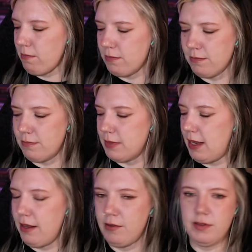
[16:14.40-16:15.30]

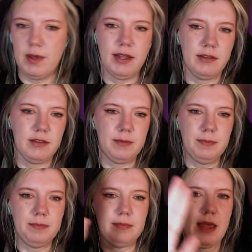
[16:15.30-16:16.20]
I don't do heights.
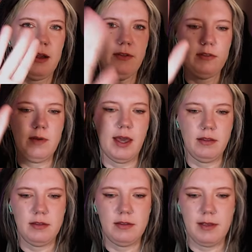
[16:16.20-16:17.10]
I
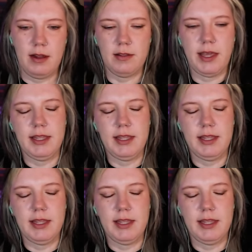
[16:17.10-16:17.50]
don't like